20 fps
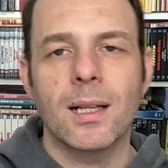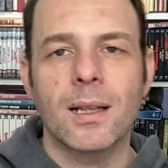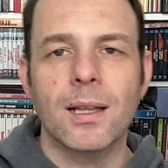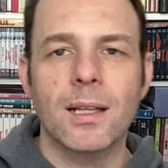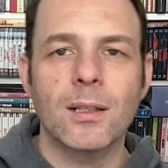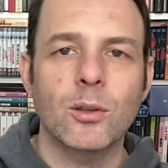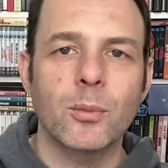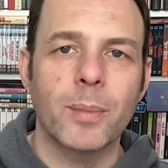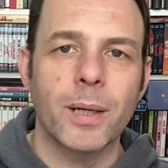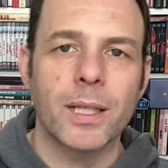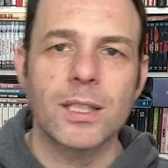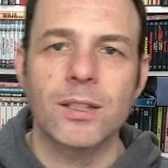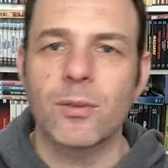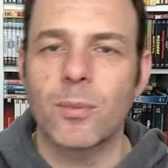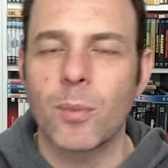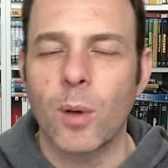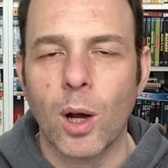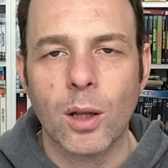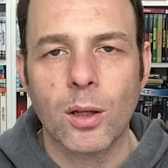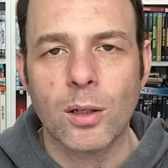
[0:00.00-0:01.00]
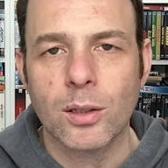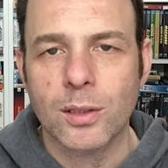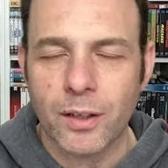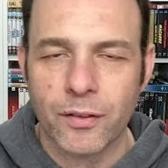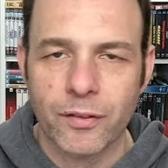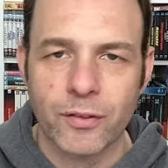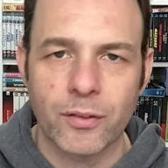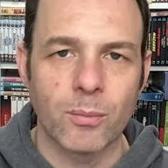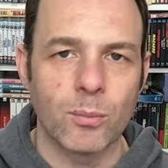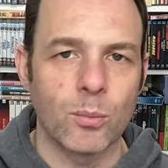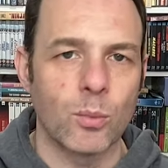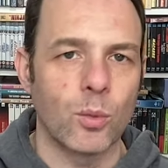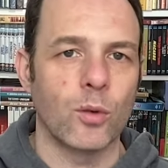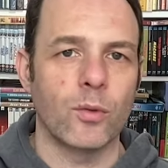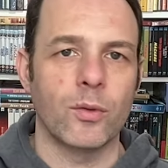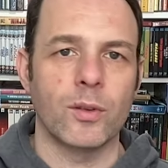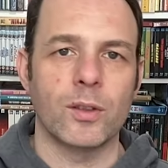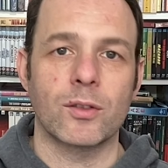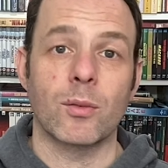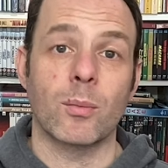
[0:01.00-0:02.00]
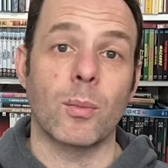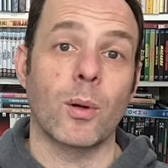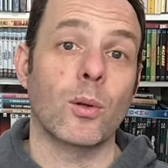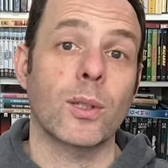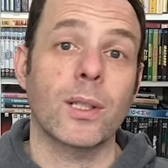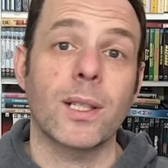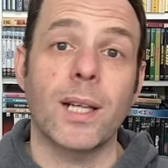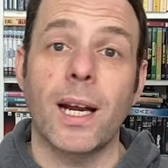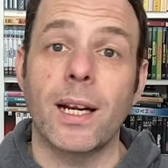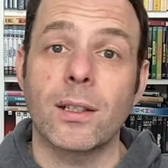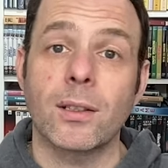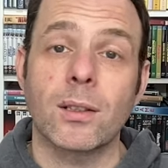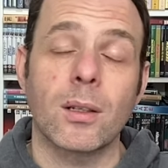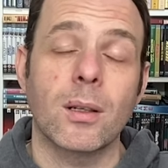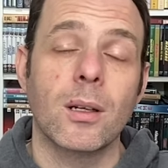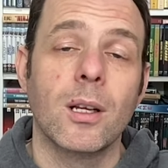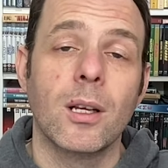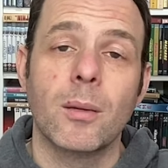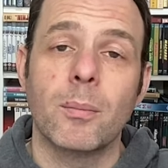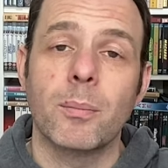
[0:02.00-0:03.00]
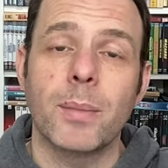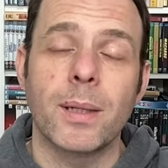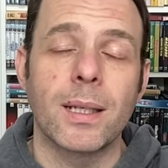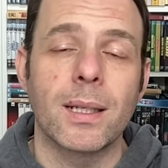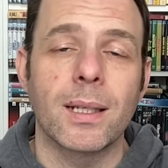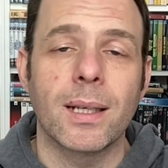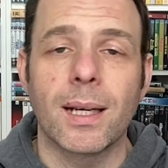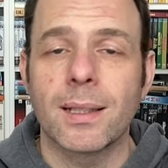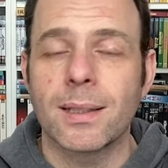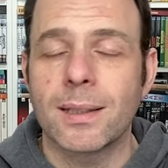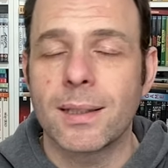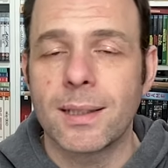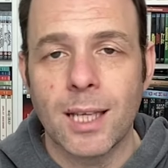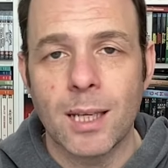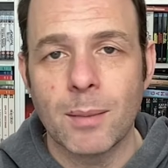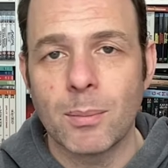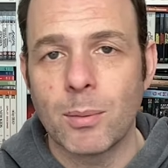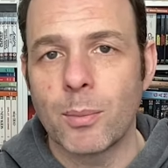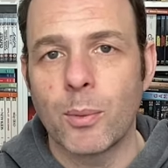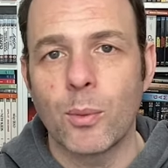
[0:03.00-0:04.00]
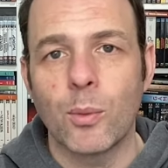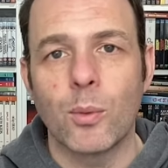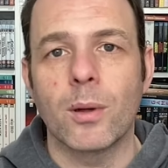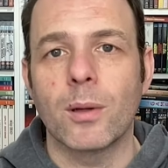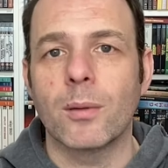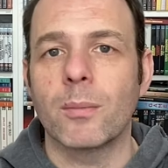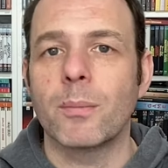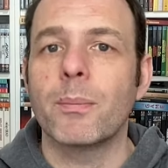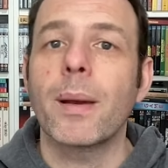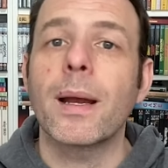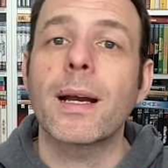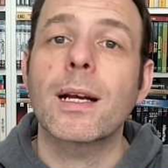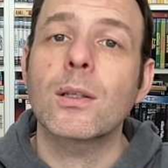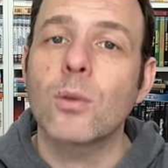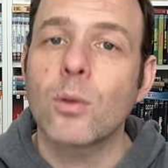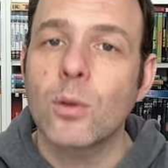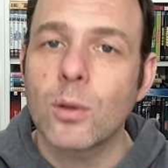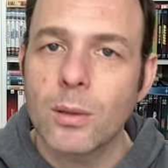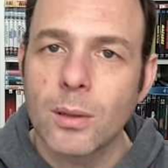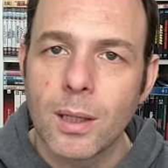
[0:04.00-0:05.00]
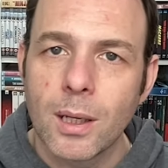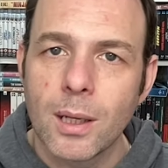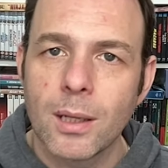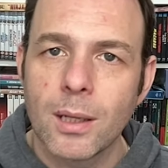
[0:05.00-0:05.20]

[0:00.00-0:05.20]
little bits from other different movies, from our character being incapable and picked on